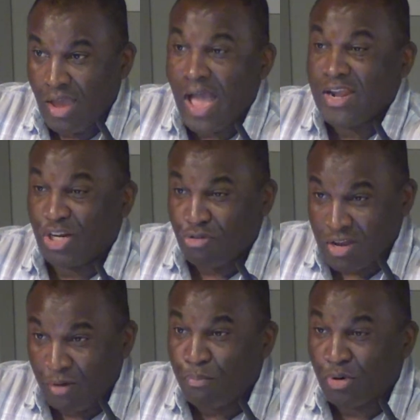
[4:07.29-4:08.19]
And it
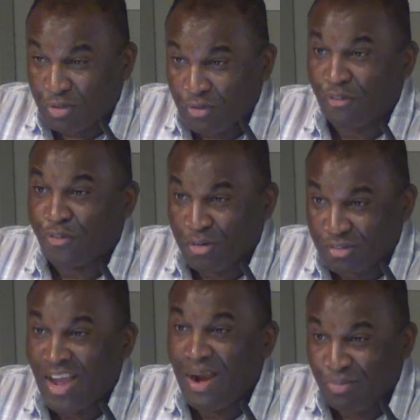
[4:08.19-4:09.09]
traded puts for the first
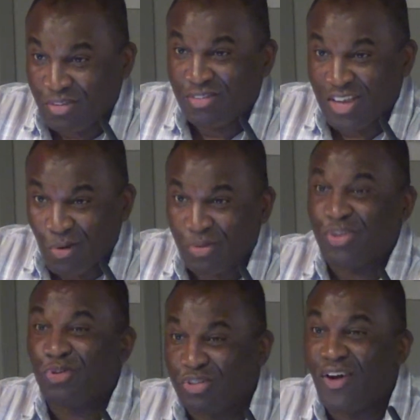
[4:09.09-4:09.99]
time this year with
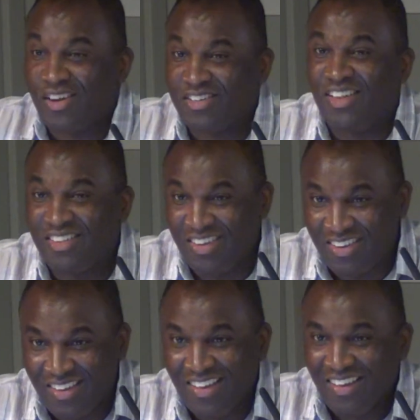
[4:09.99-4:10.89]
huge volatility.